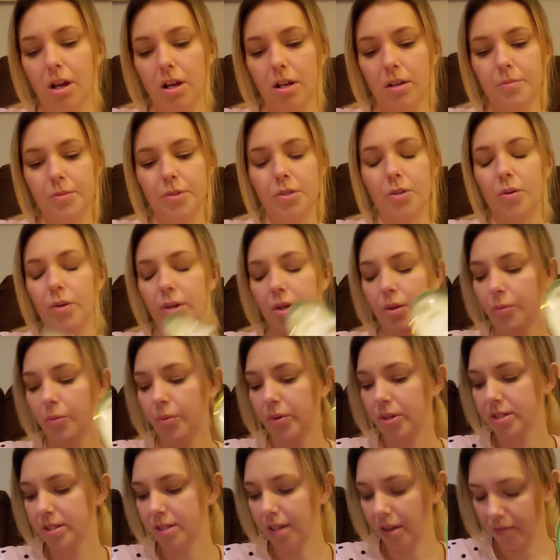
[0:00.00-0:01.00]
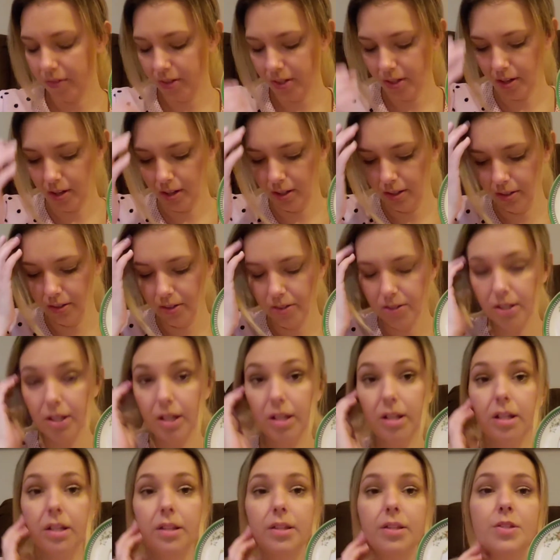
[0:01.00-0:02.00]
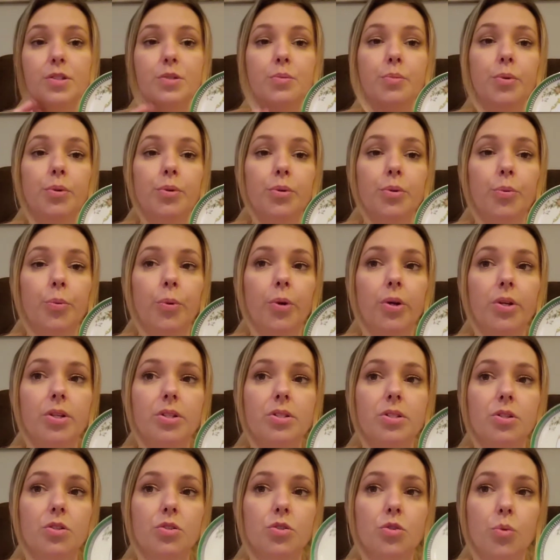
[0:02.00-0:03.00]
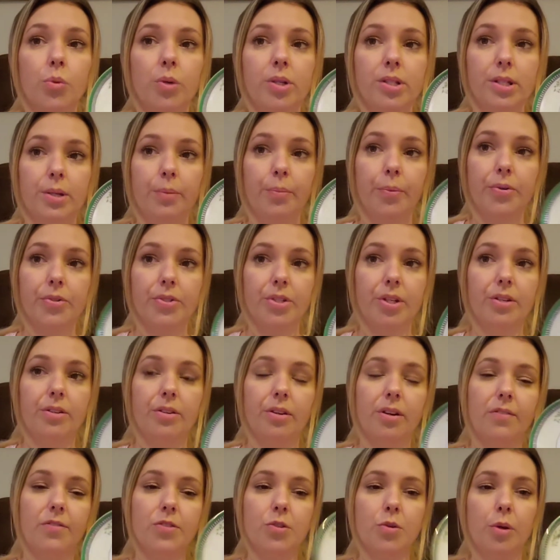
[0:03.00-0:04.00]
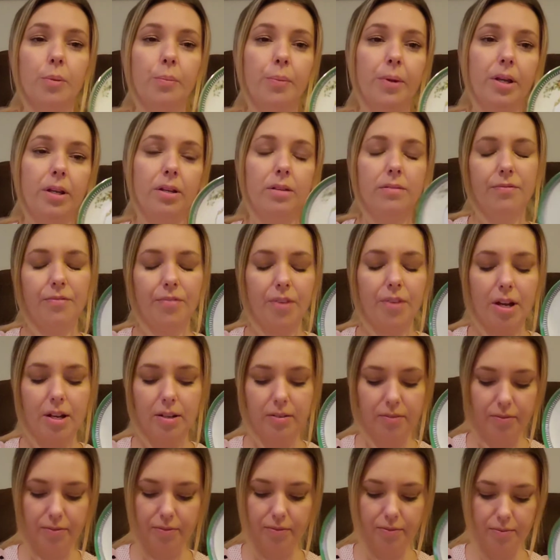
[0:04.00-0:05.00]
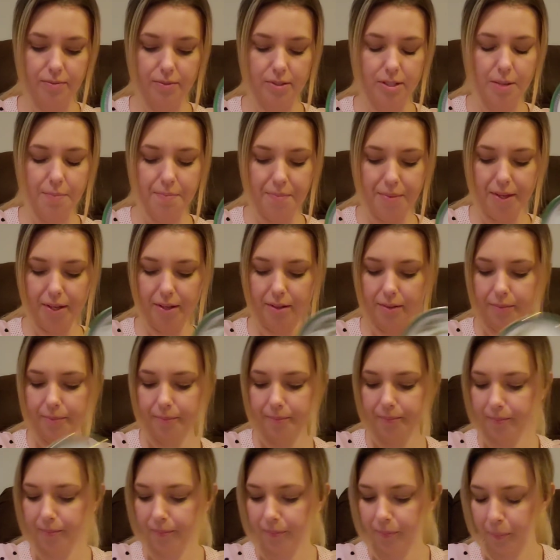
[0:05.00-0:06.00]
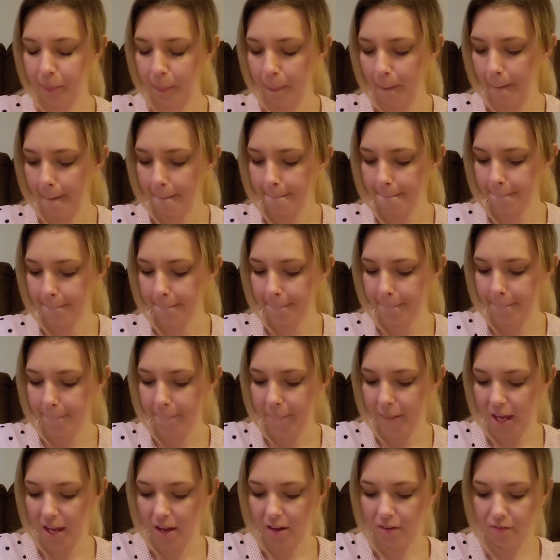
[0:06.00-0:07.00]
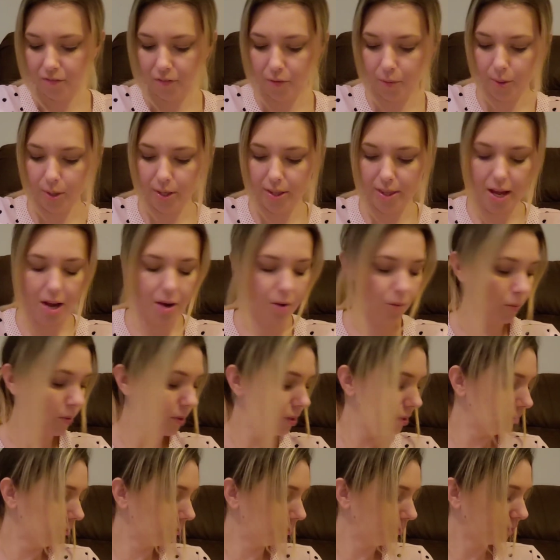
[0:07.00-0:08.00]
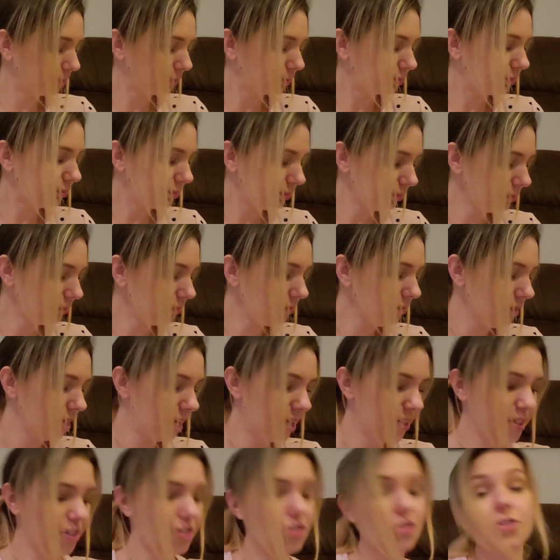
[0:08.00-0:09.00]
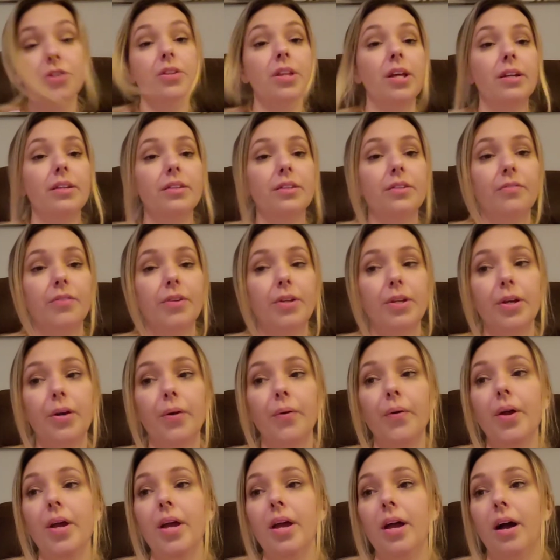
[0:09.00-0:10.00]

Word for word: Um, so it was $7 and then this booth was 20% off. So I paid five something for that one. I did show that in the video.